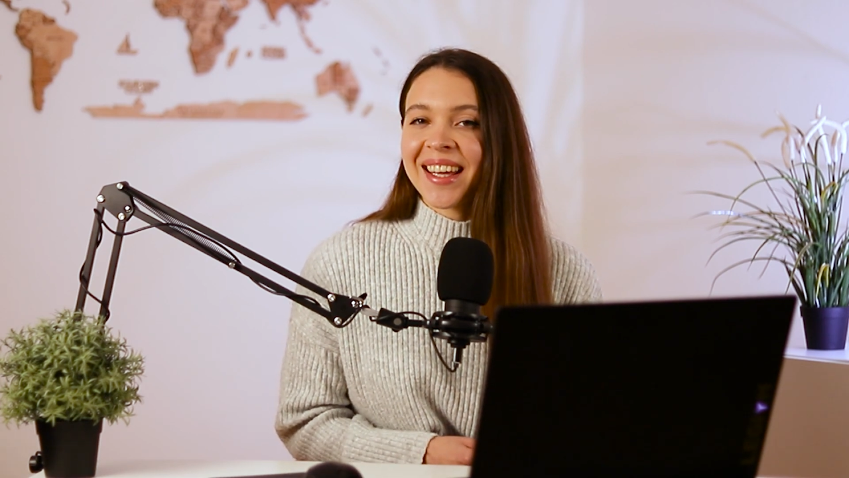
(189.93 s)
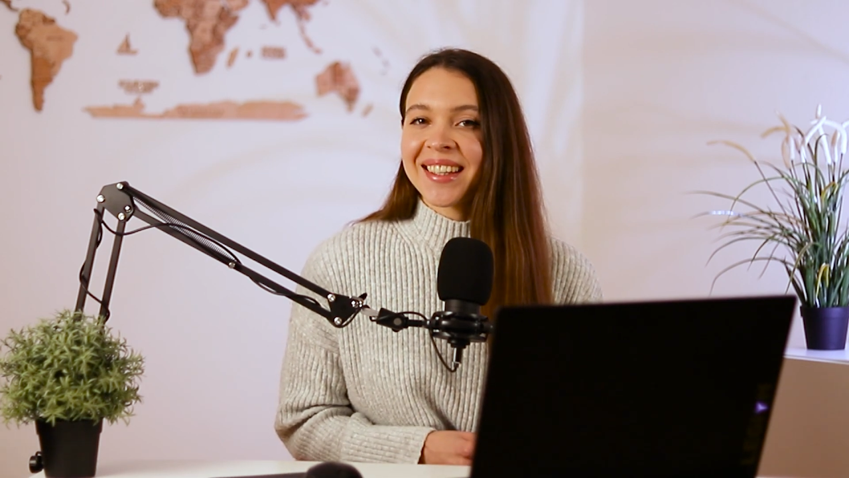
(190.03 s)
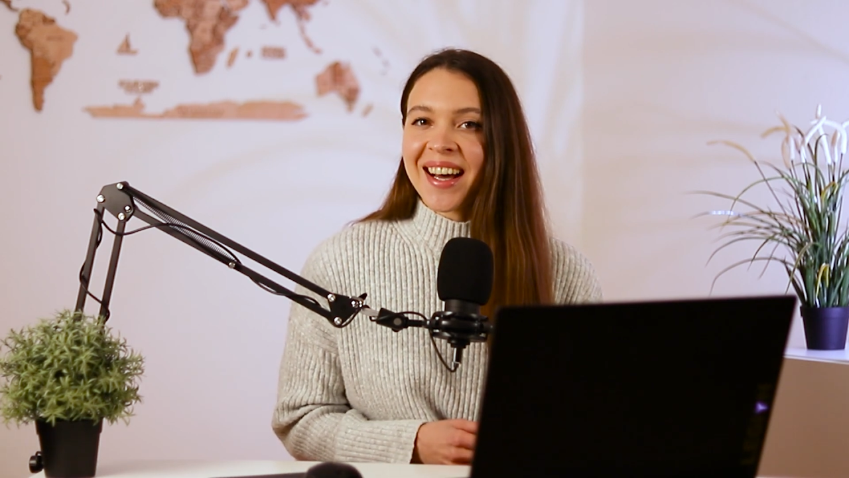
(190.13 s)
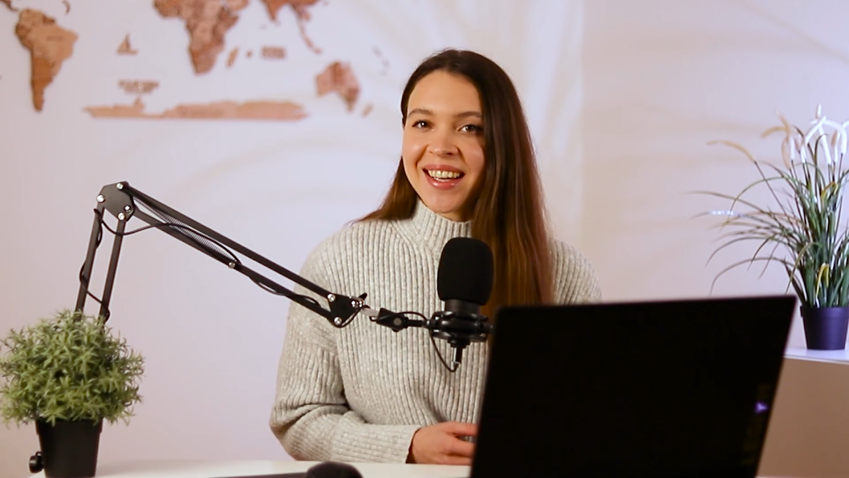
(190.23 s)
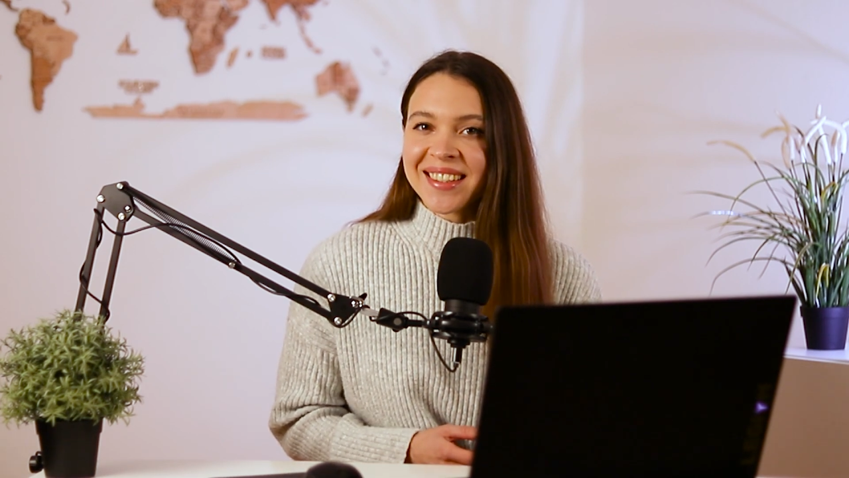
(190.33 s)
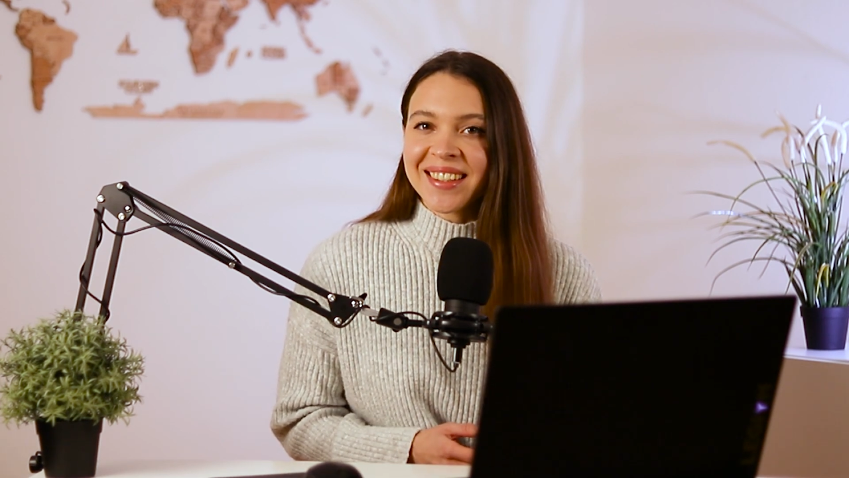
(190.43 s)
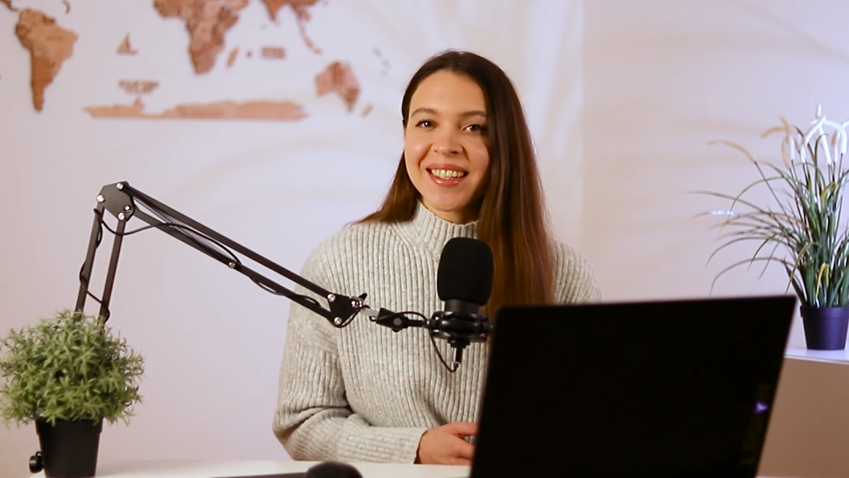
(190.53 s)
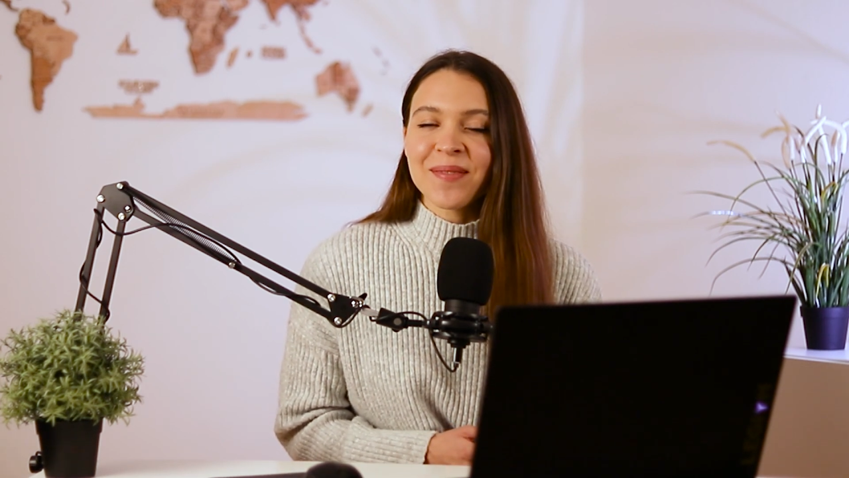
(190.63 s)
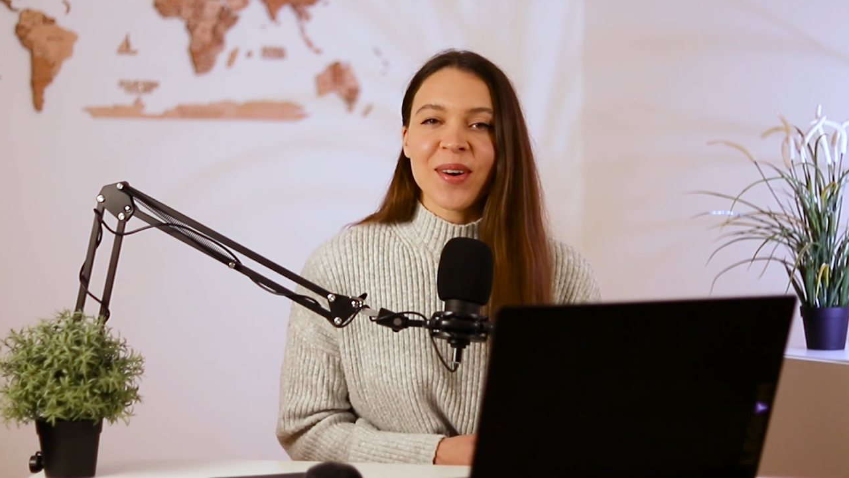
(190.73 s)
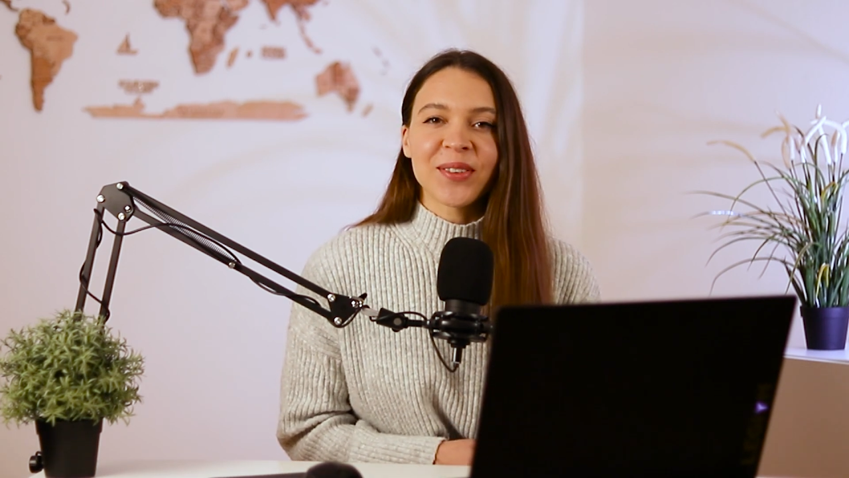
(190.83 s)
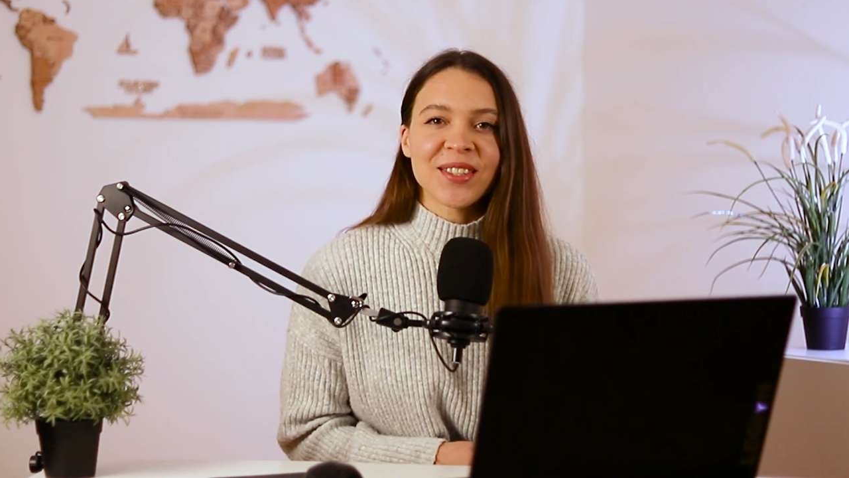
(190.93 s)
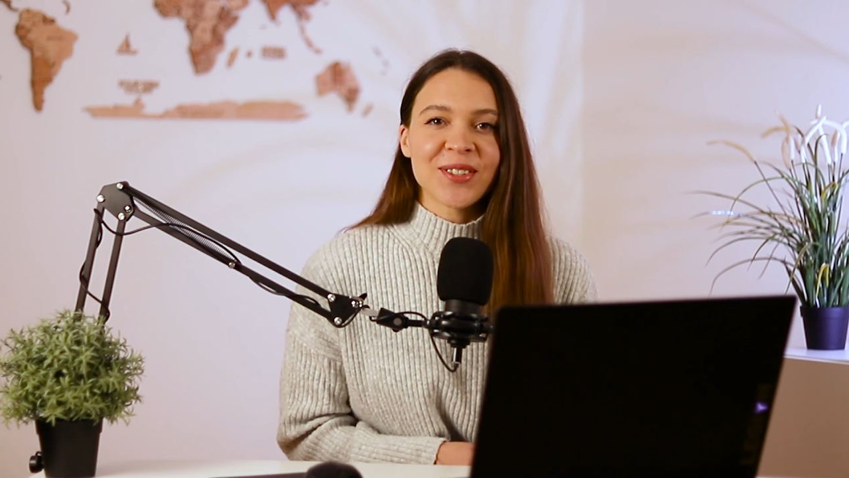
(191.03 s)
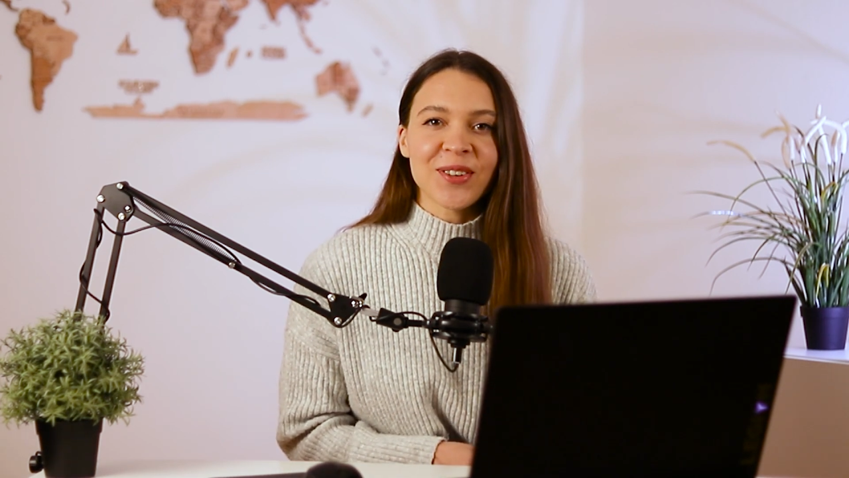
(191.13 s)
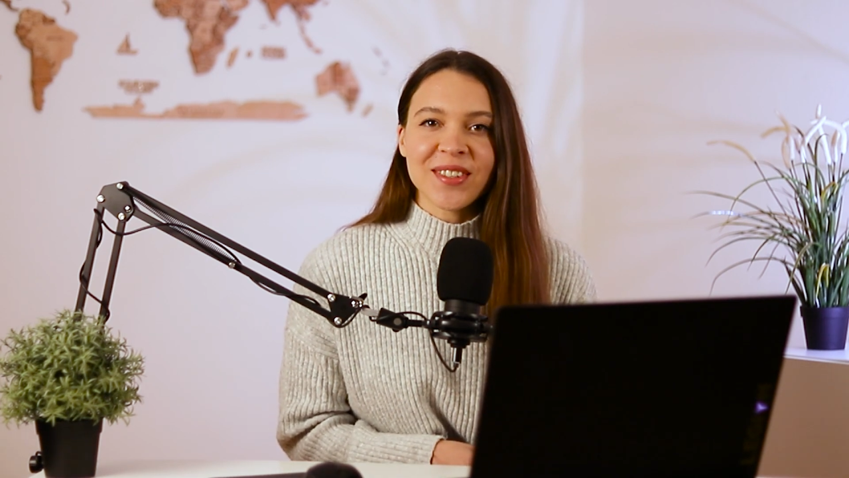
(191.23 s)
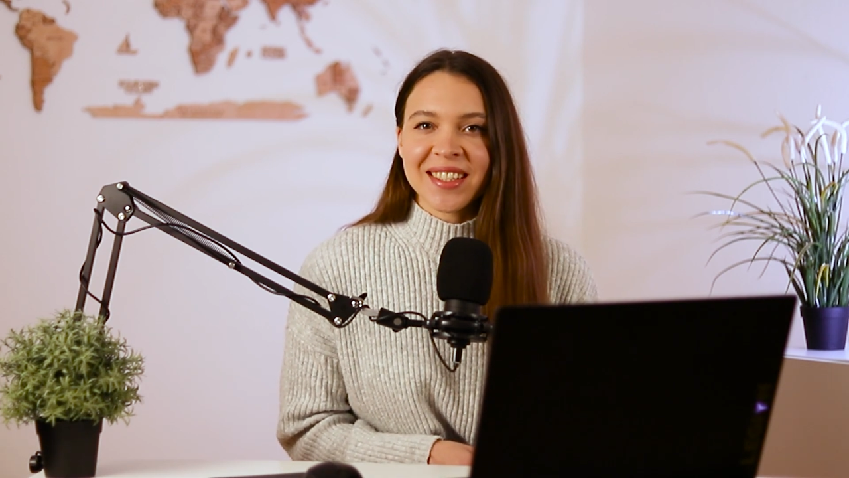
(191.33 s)
and asking about the
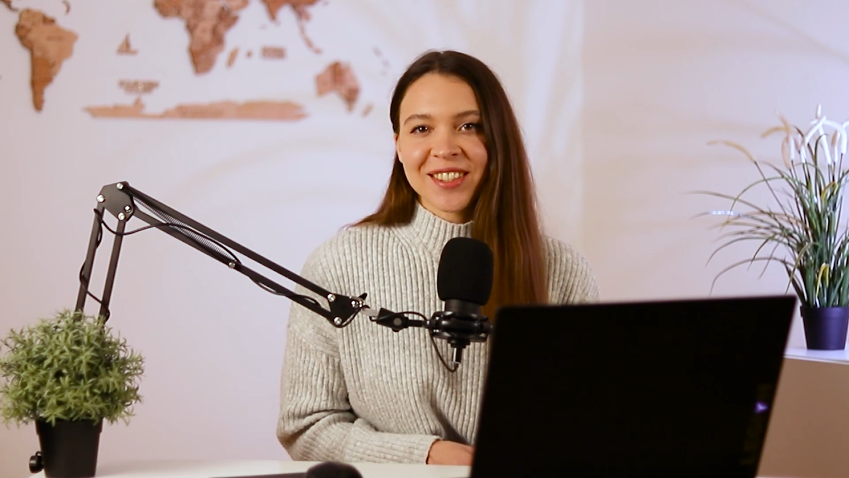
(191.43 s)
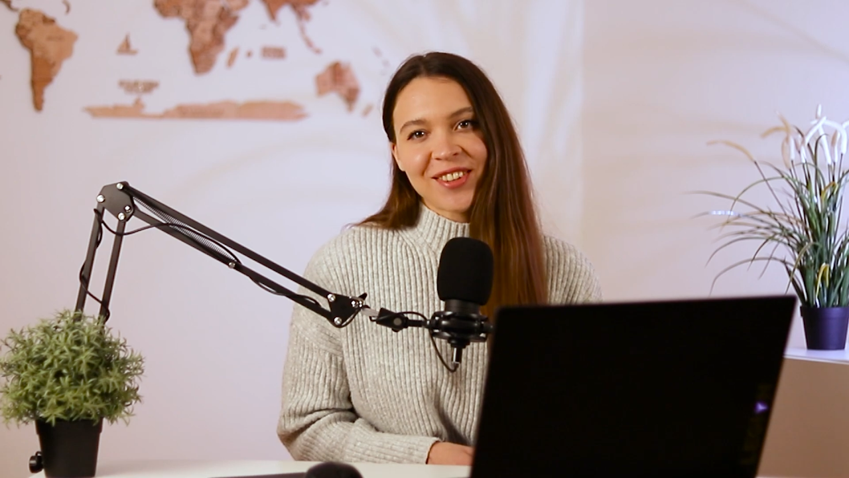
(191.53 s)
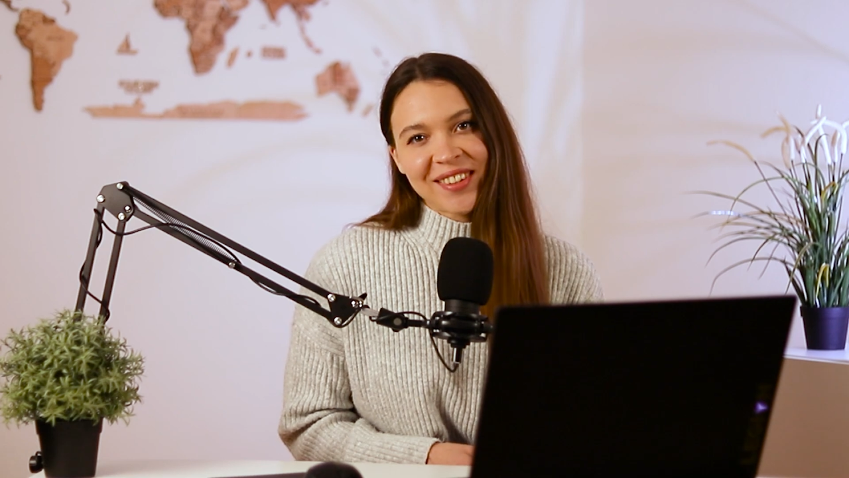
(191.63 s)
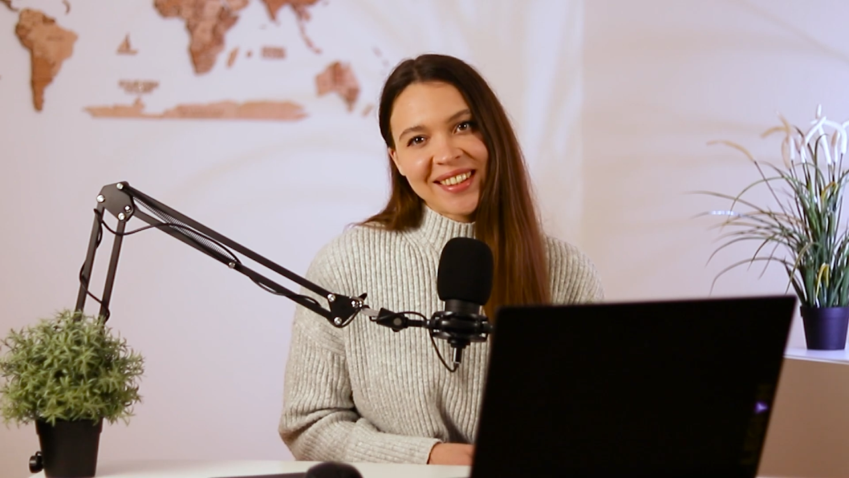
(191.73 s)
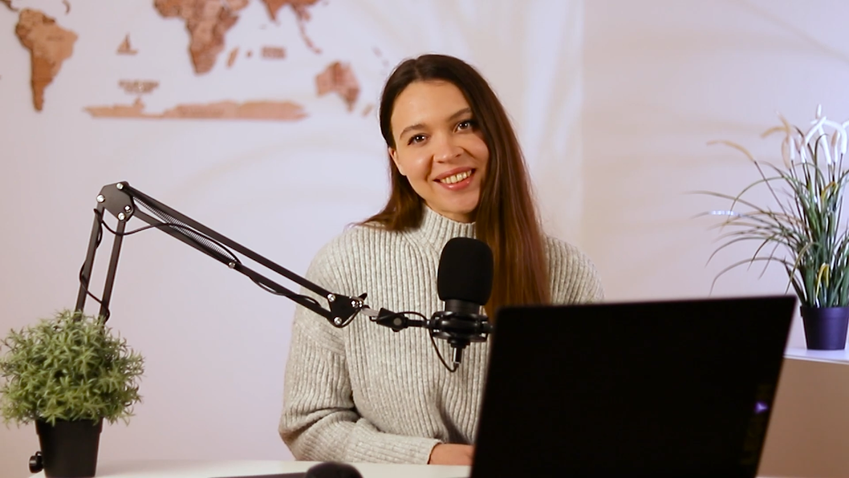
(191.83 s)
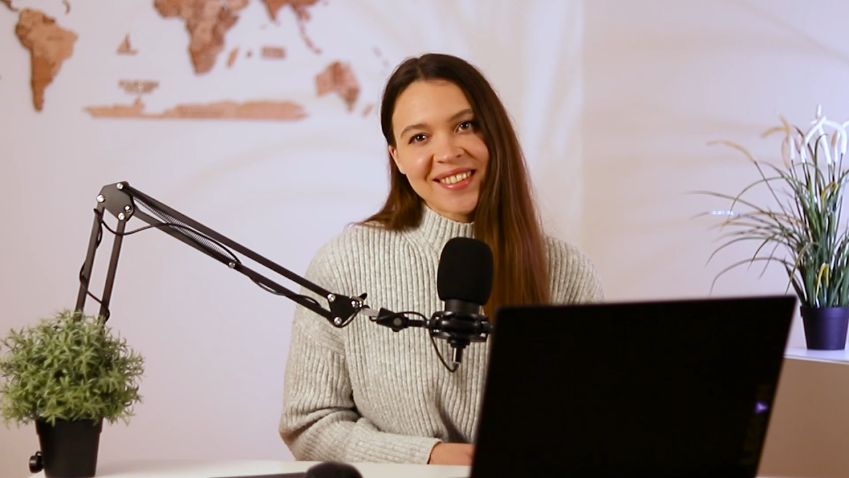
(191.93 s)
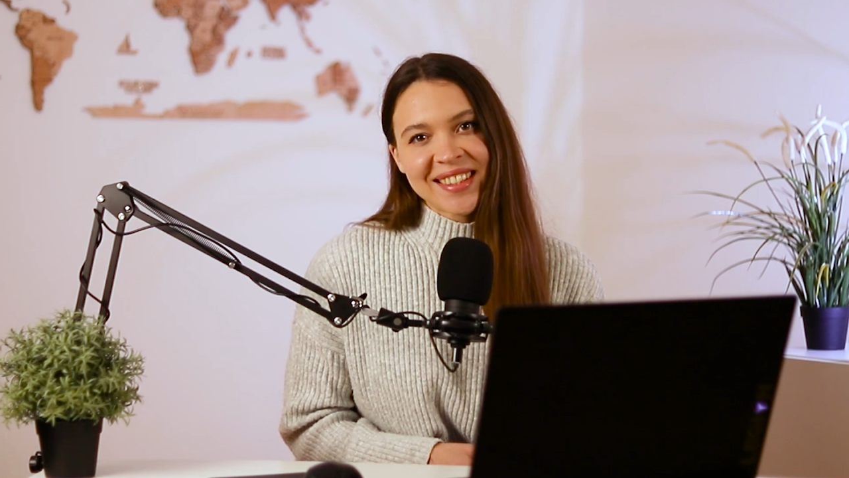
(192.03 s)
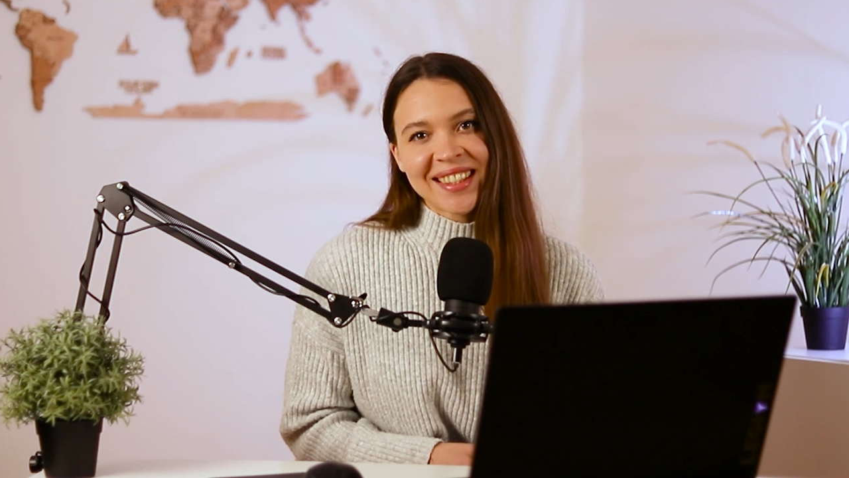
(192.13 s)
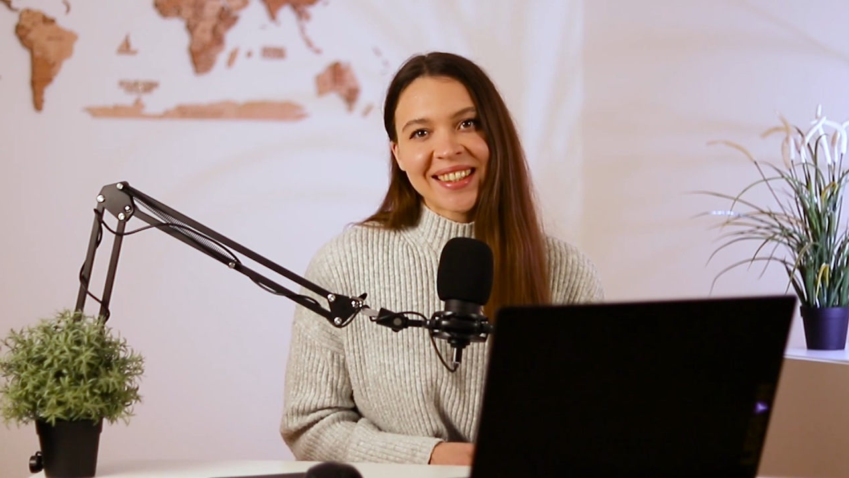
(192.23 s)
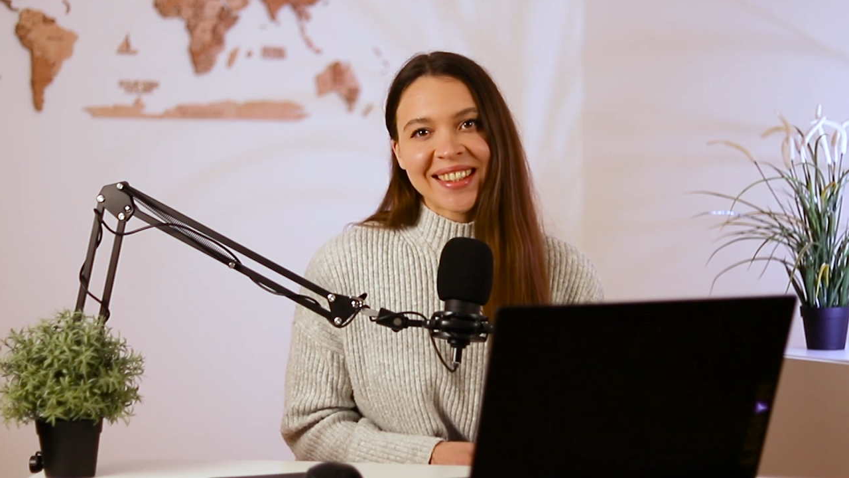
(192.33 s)
services you're interested